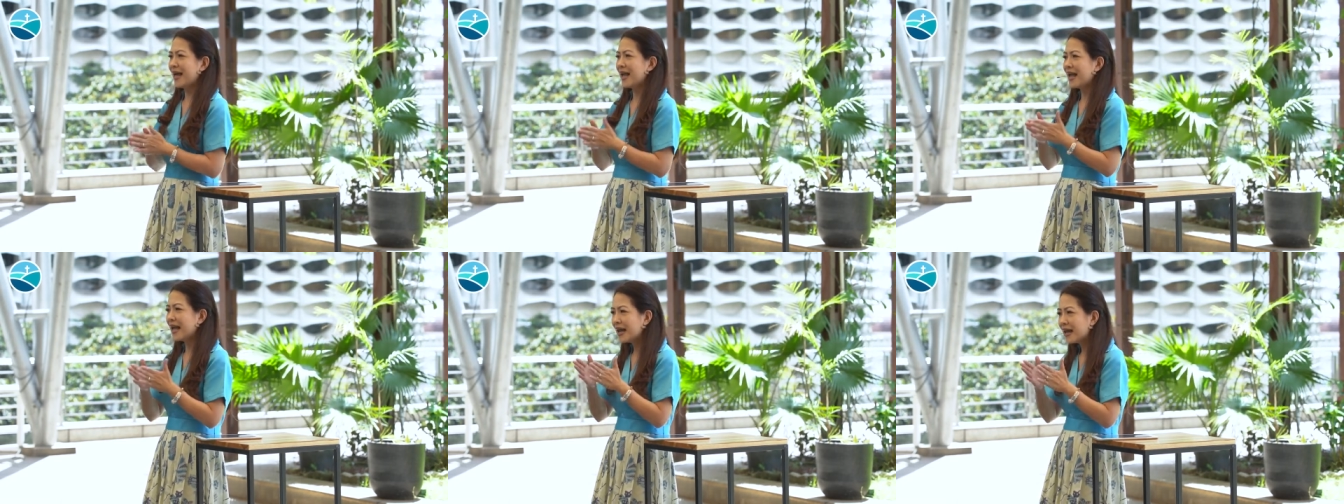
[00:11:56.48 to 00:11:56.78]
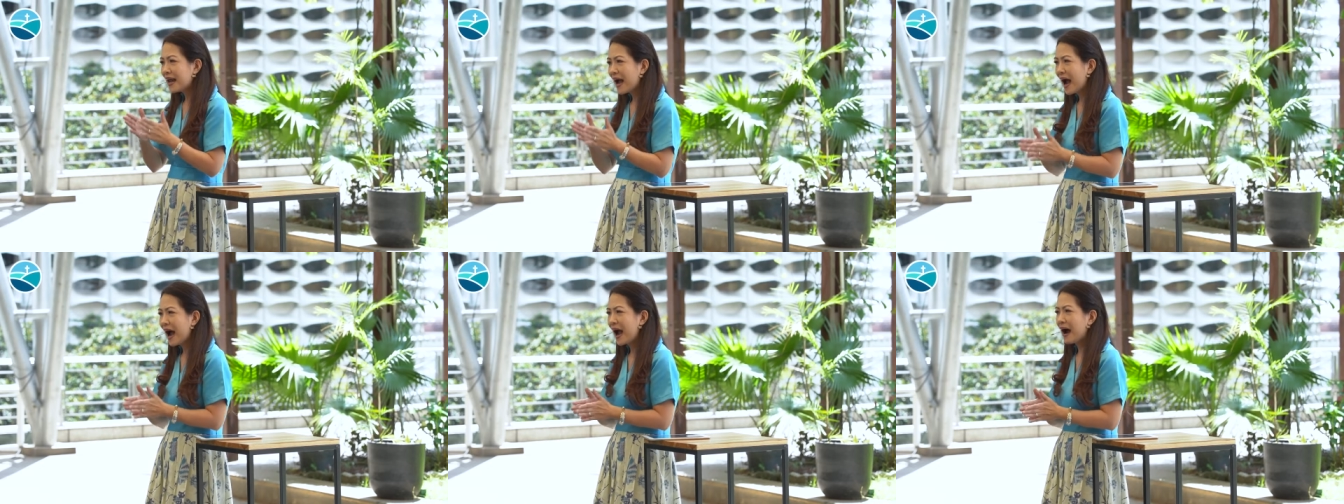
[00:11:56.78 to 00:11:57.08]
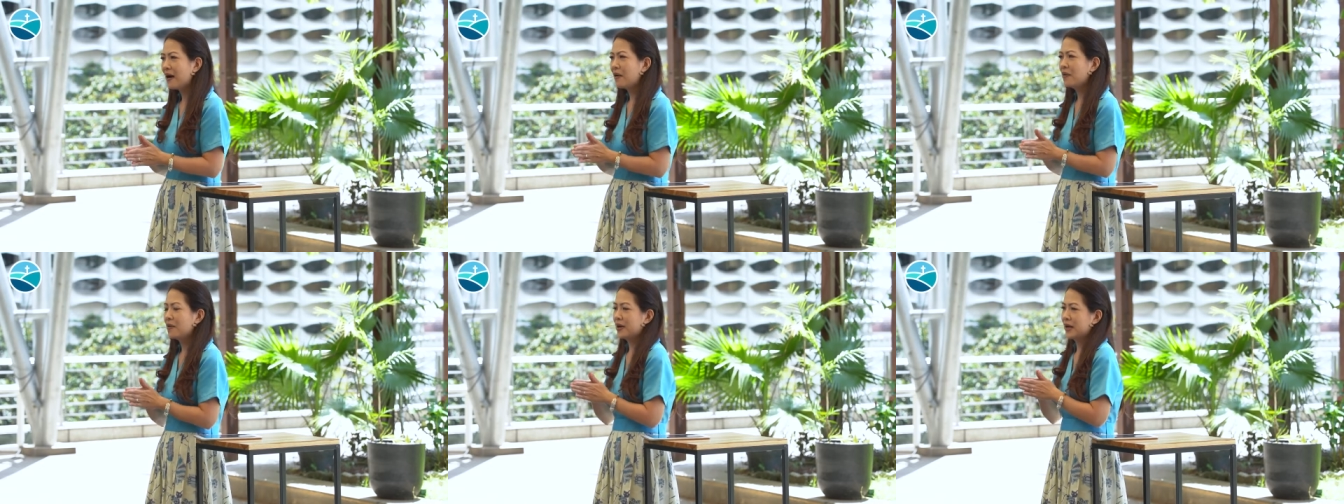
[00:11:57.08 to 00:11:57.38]
in
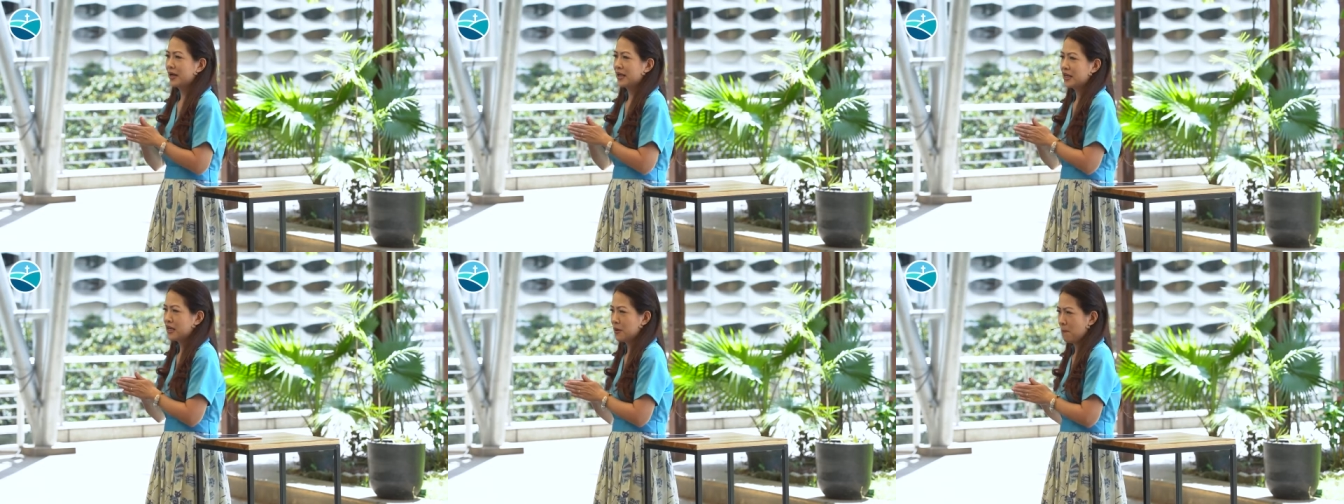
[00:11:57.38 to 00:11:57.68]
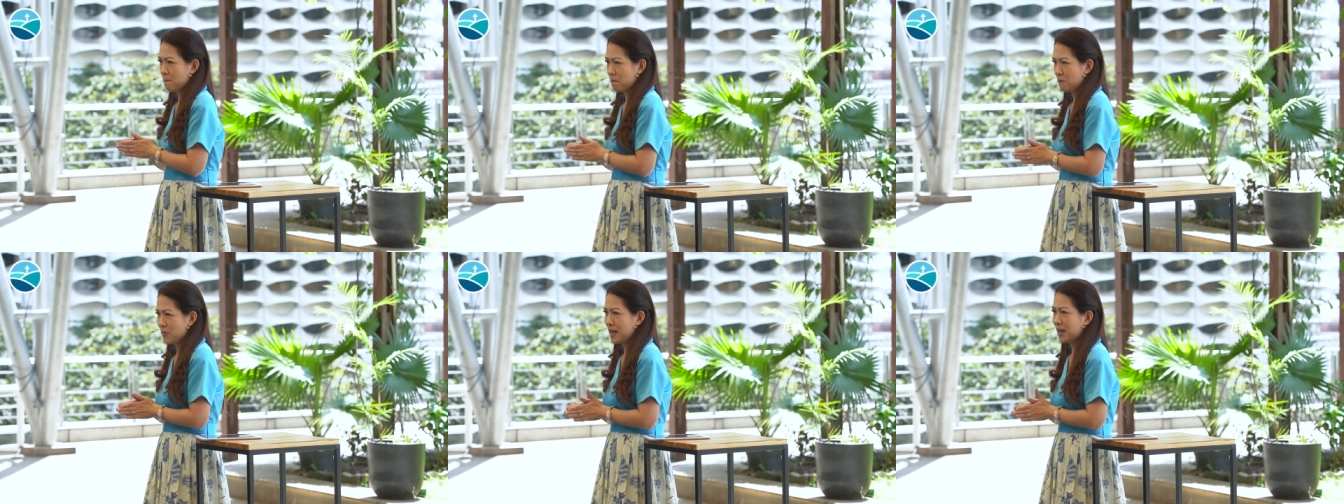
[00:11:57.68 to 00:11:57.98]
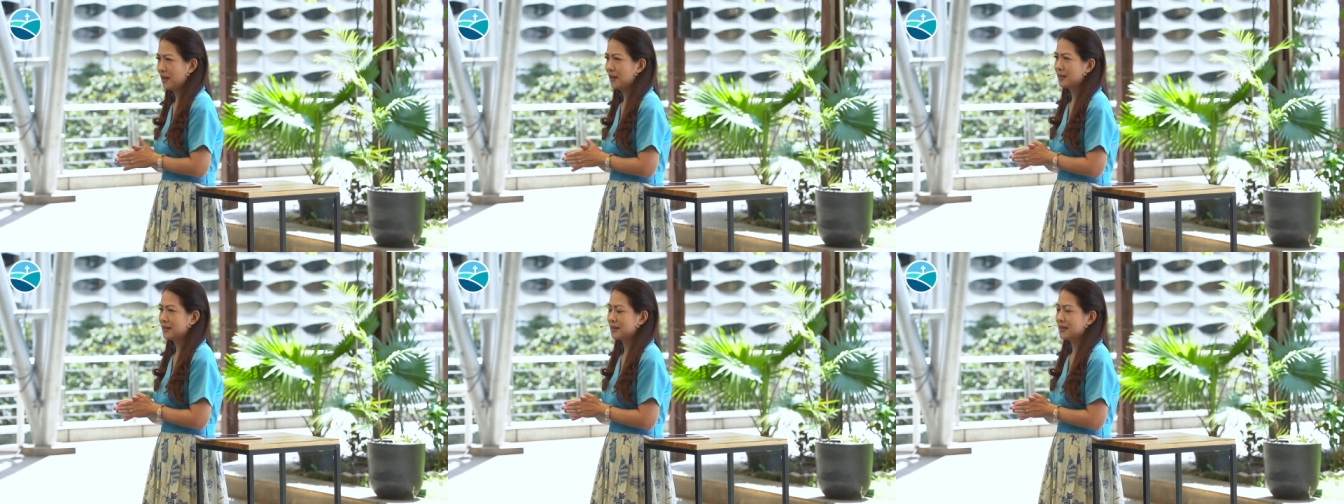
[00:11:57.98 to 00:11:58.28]
our
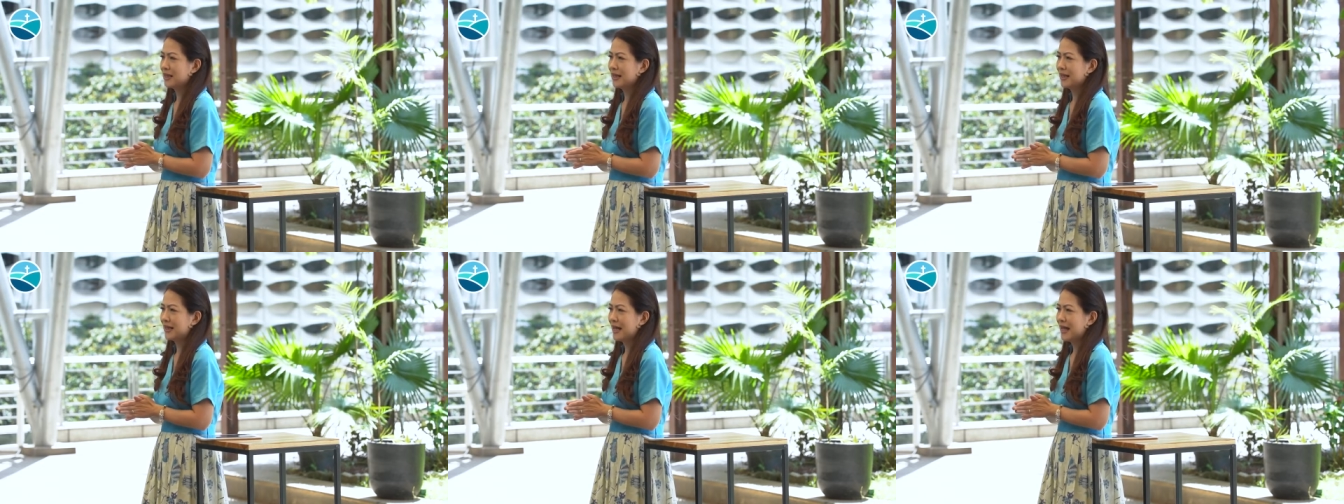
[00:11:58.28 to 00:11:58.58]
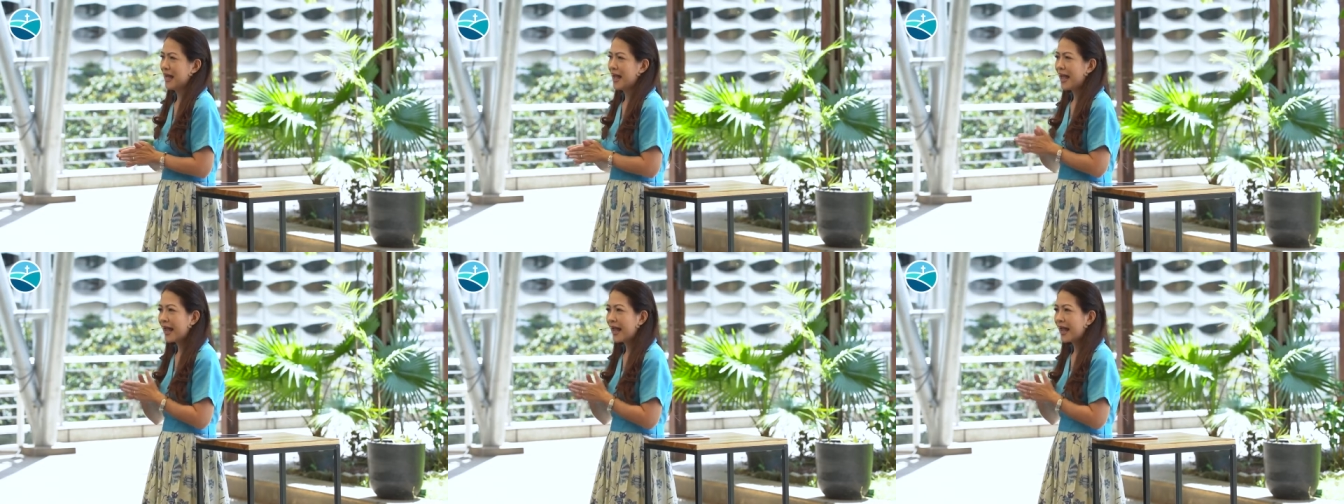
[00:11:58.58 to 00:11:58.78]
humility.